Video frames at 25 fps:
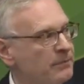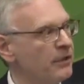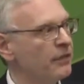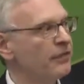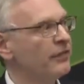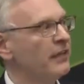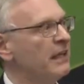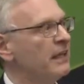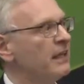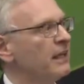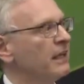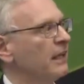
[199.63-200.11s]
your
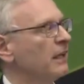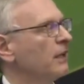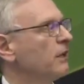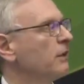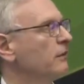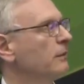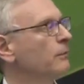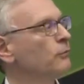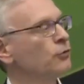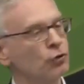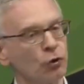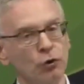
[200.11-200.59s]
thinking,
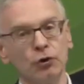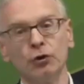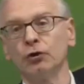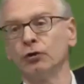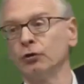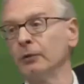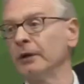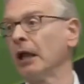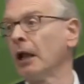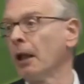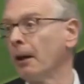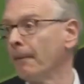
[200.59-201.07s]
because I'm sure you're
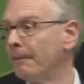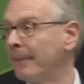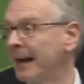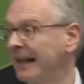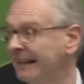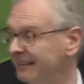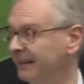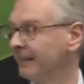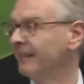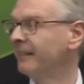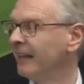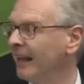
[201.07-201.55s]
doing a lot
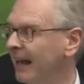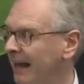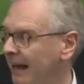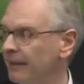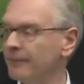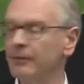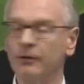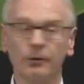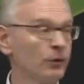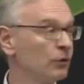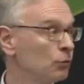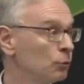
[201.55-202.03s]
better than
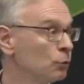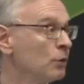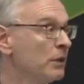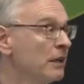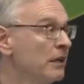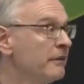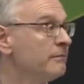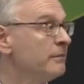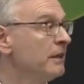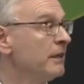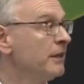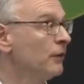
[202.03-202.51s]
that. Otherwise, you wouldn't
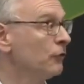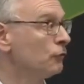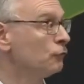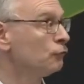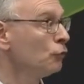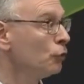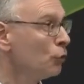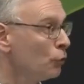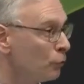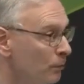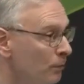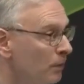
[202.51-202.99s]
even be in this
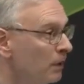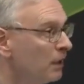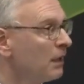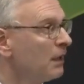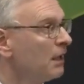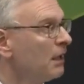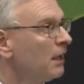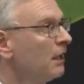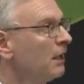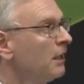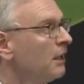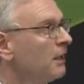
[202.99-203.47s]
room.
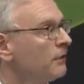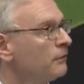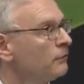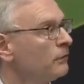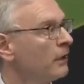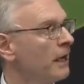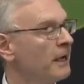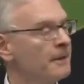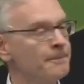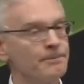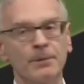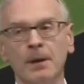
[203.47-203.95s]

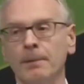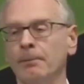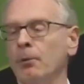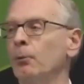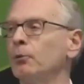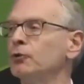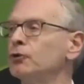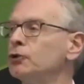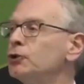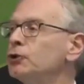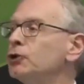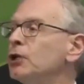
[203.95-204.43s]
Right?
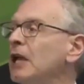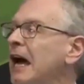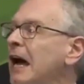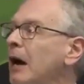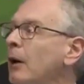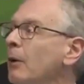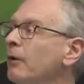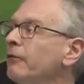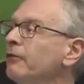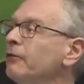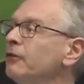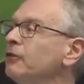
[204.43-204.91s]
But
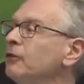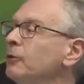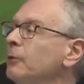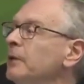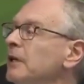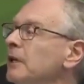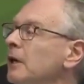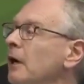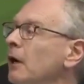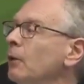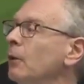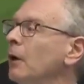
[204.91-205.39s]
how often do
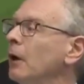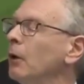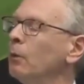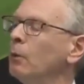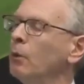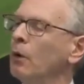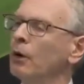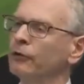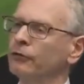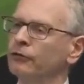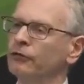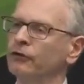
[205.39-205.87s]
we go, well,
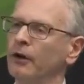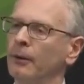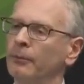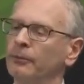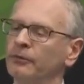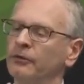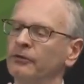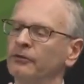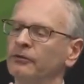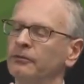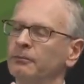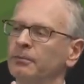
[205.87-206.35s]
what
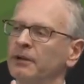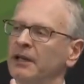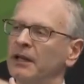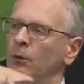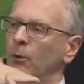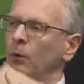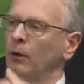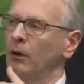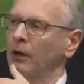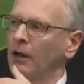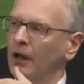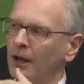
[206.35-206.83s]
stops us from
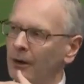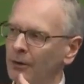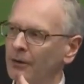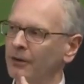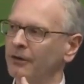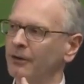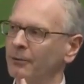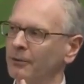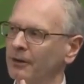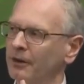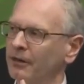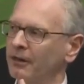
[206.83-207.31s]
being one
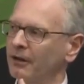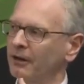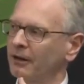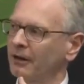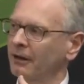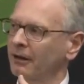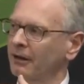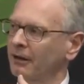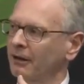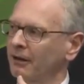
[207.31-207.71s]
lower than we think?